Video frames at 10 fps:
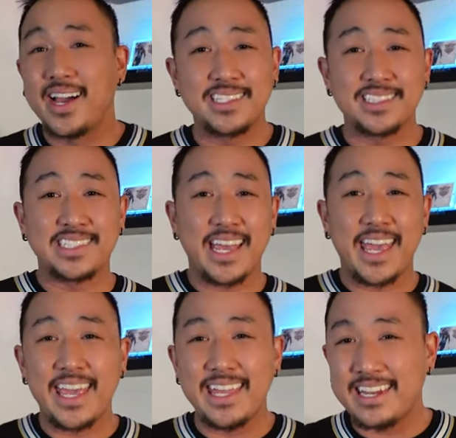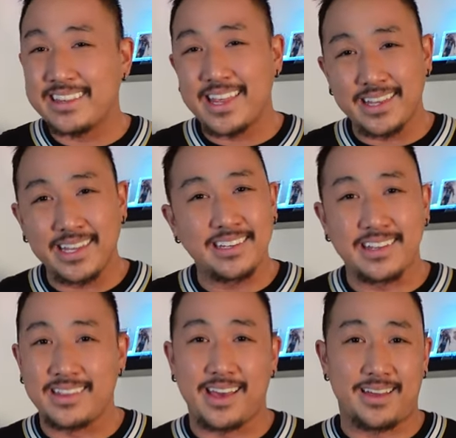I just hated that they
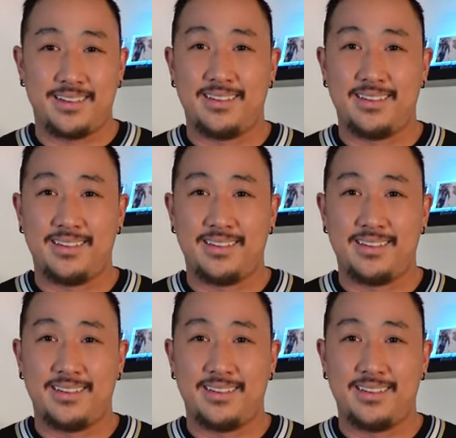did that.